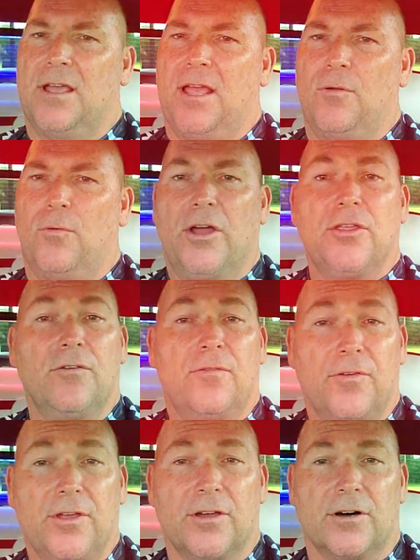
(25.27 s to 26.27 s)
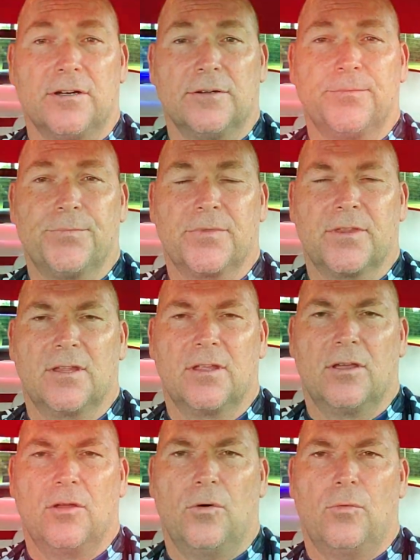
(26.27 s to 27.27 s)
and what you feel
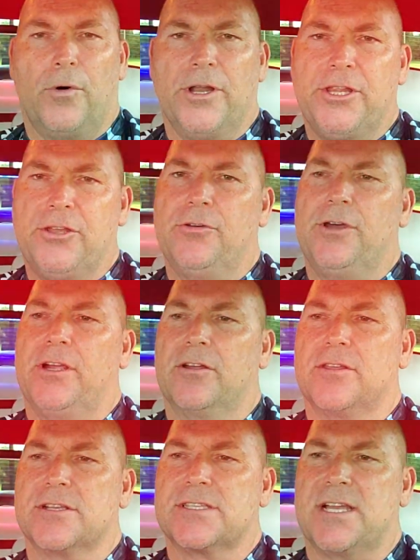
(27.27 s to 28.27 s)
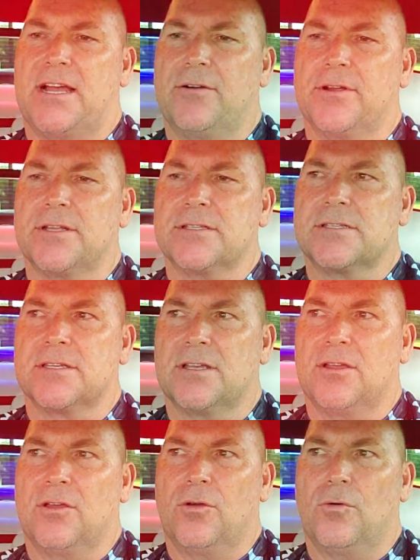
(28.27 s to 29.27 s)
when you hear the sirens,
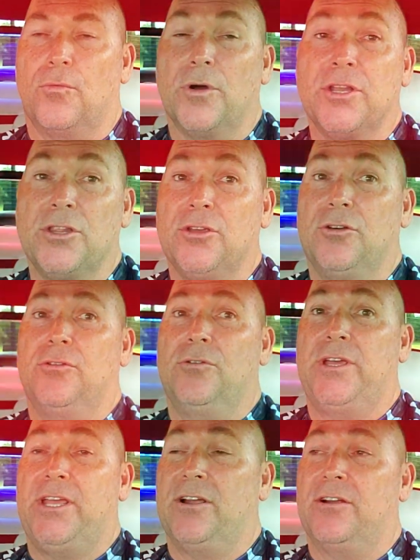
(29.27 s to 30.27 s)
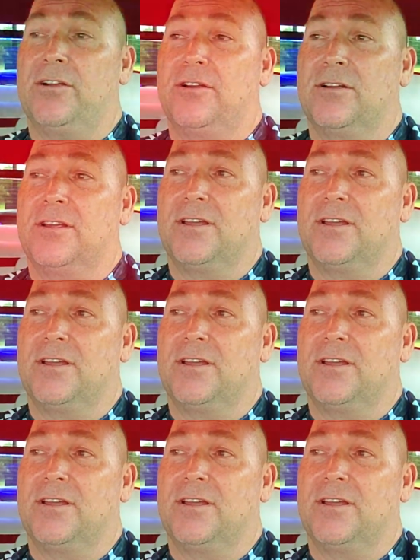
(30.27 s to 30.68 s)
when you hear